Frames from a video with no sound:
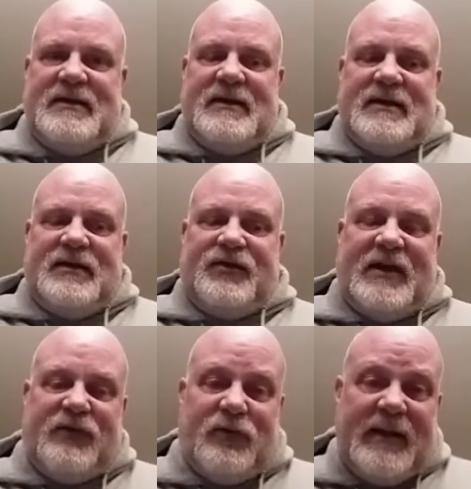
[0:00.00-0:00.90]
The
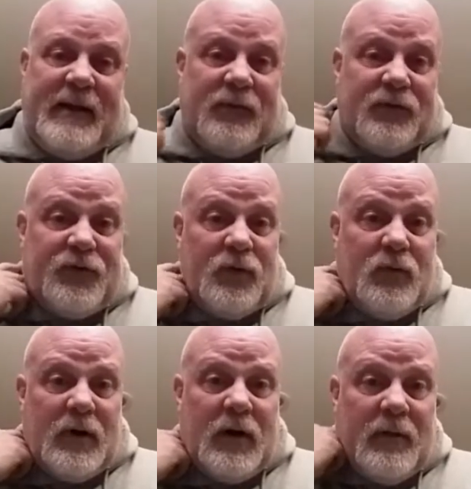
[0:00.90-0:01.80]
states will be able
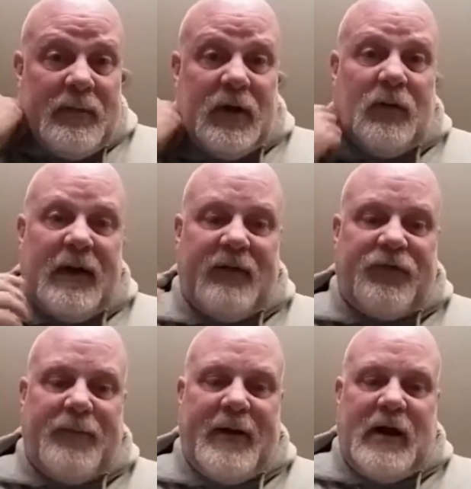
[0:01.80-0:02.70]
to, have
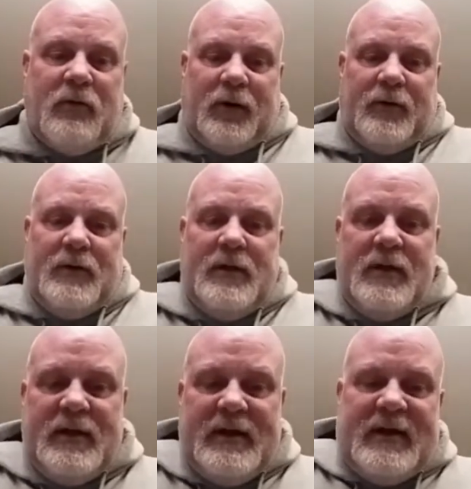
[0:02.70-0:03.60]
some power.
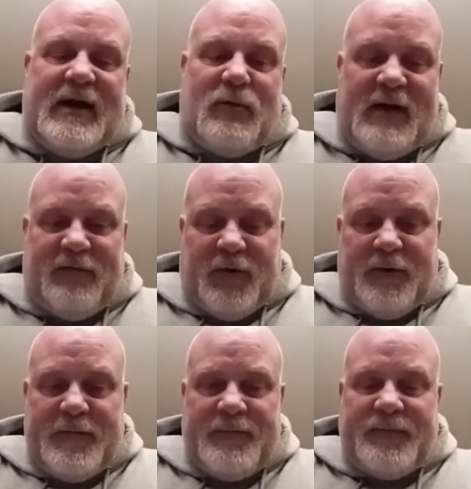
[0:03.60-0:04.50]

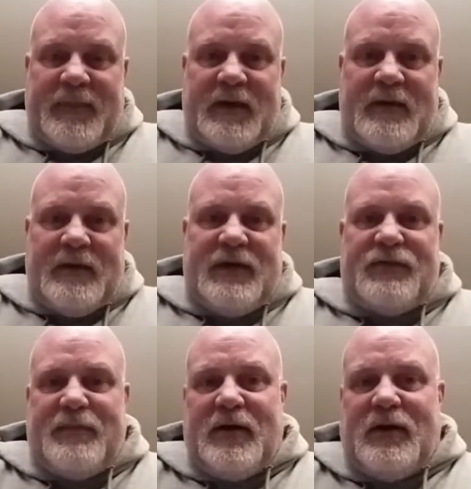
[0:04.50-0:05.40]
However,
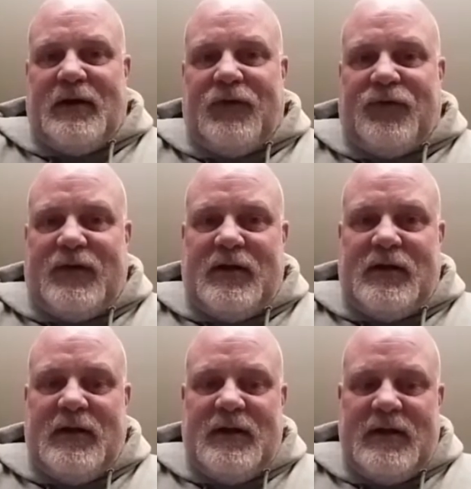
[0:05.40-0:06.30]
this bill is
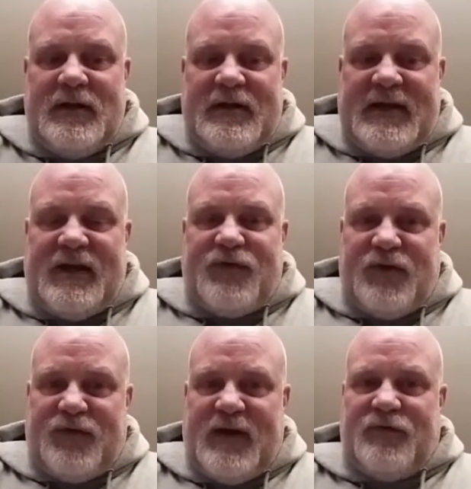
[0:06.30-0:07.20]
still
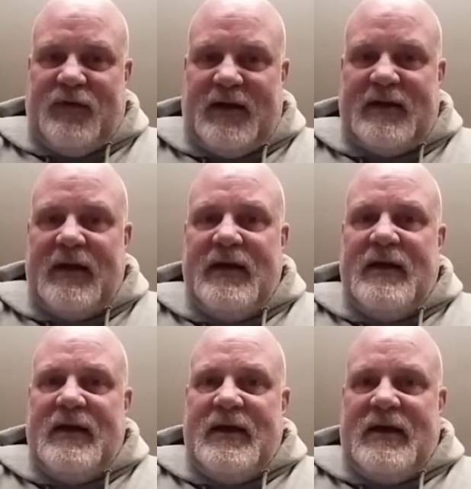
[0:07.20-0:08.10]
test-centric
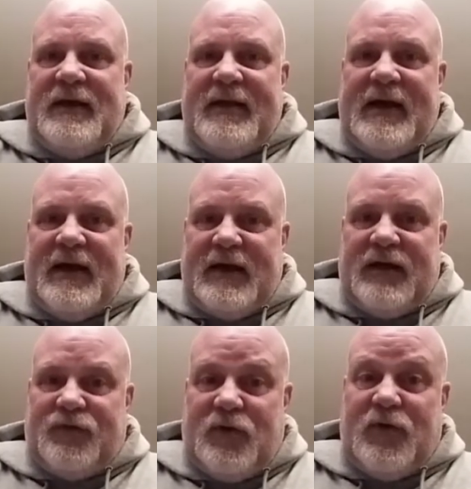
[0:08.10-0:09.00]
in that it
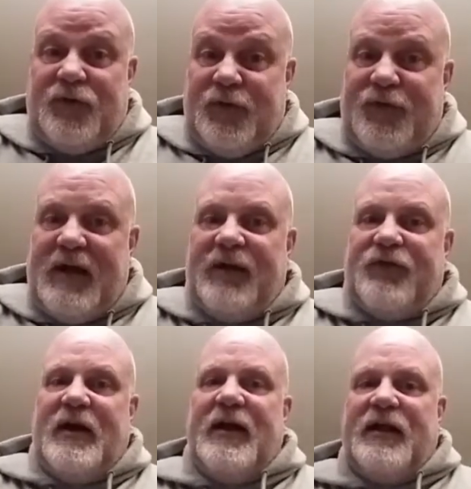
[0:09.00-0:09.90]
controls the
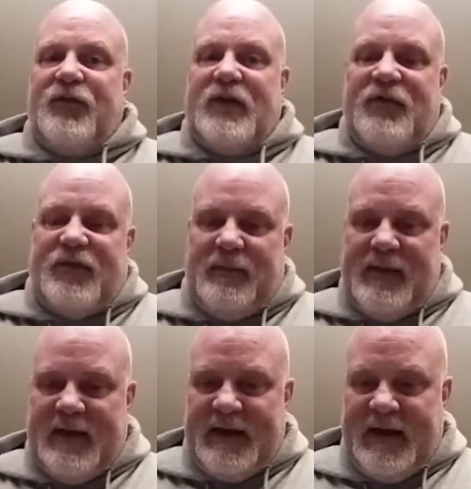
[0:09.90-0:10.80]
states and this testing
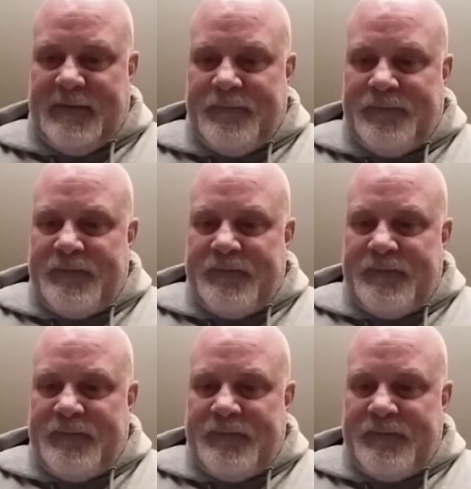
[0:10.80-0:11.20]
mandate.